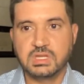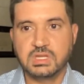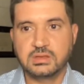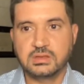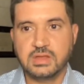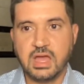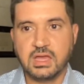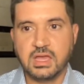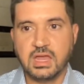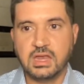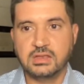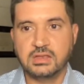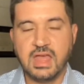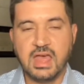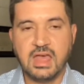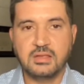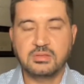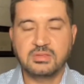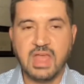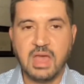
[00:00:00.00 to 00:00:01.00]
again
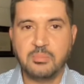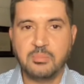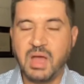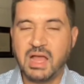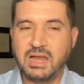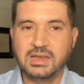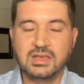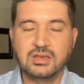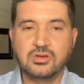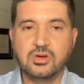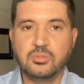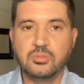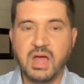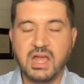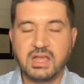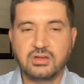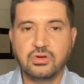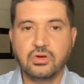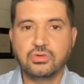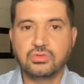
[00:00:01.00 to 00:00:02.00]
that bilingual,
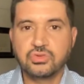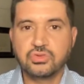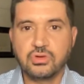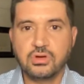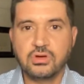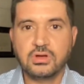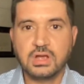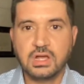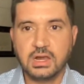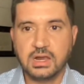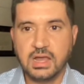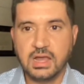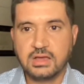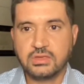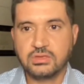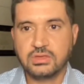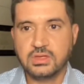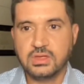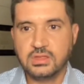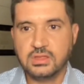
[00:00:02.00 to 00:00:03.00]
bicultural
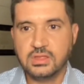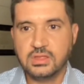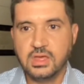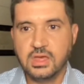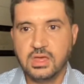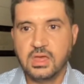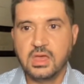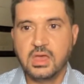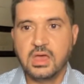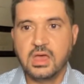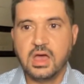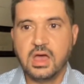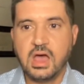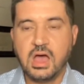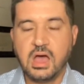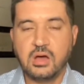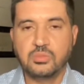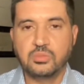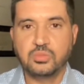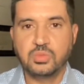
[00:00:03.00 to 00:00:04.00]
collection.
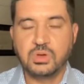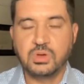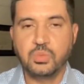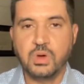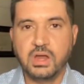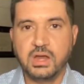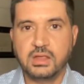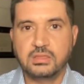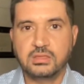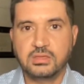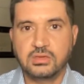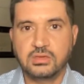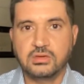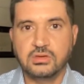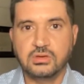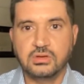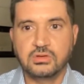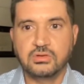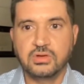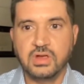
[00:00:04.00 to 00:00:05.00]
We wanted
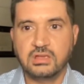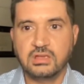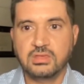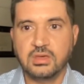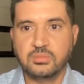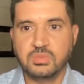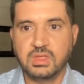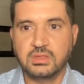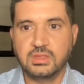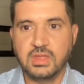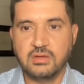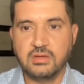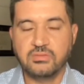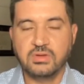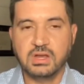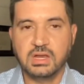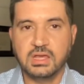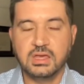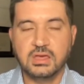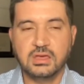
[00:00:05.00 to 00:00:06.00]
to create something that
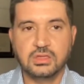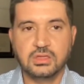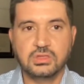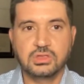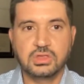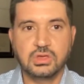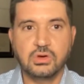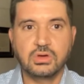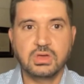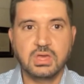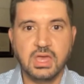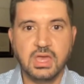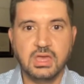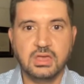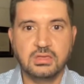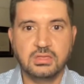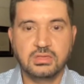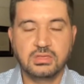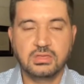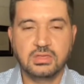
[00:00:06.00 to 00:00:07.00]
really
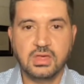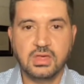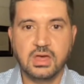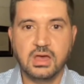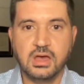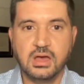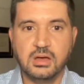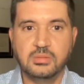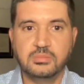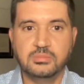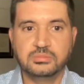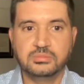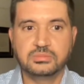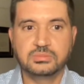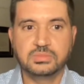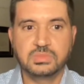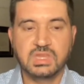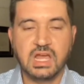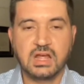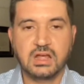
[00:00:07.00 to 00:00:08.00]
showcase
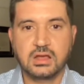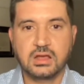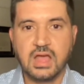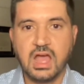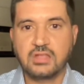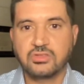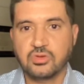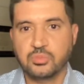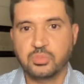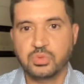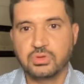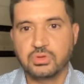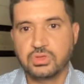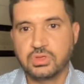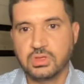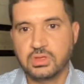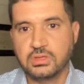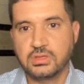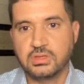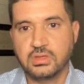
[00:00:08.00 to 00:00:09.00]
the
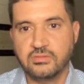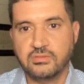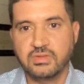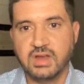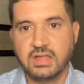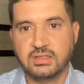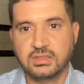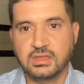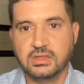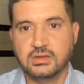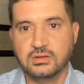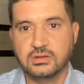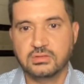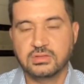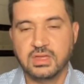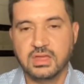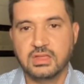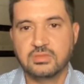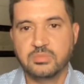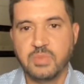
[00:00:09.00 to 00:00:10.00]
contributions of Latinos
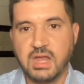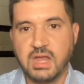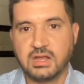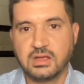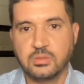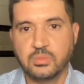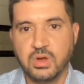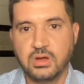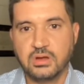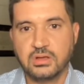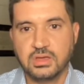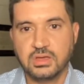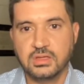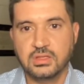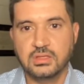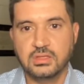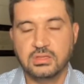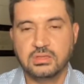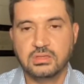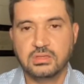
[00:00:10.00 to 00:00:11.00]
and Hispanic
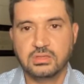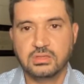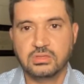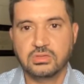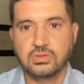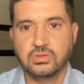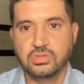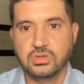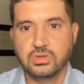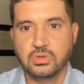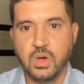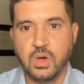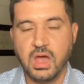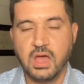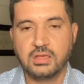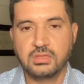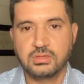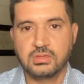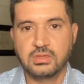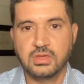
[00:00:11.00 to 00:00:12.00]
Americans to the
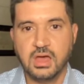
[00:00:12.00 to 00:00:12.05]
U.S.,